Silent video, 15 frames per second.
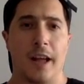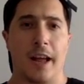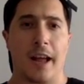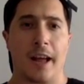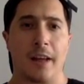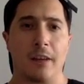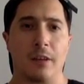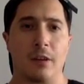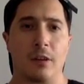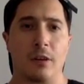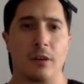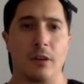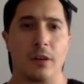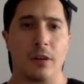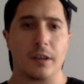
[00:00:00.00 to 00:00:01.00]
How
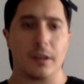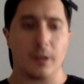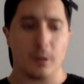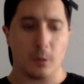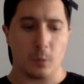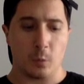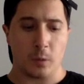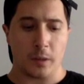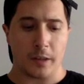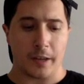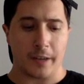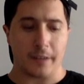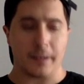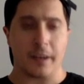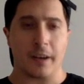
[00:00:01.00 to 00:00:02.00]
long will
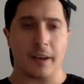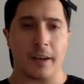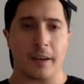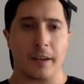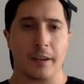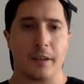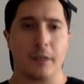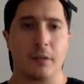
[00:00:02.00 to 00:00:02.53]
I die